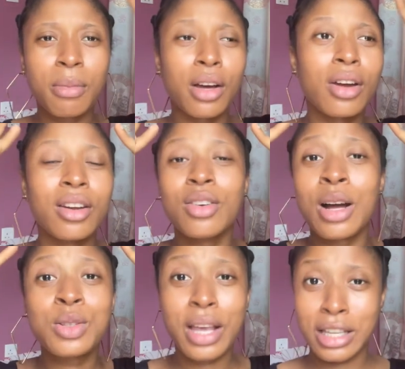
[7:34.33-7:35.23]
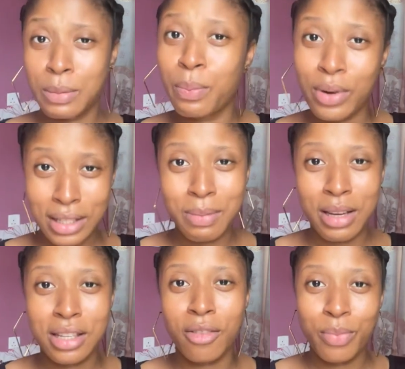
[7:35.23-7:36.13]
oh my God, I don't know how to express
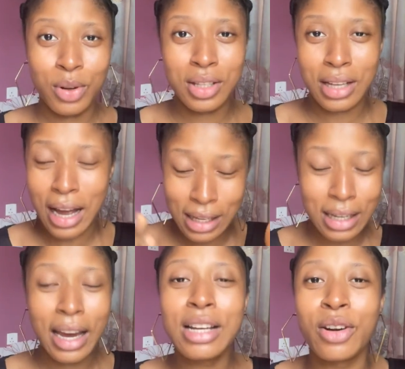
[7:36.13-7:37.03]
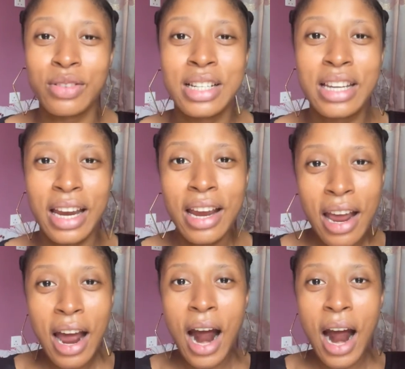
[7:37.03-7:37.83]
myself, but at the end of the day,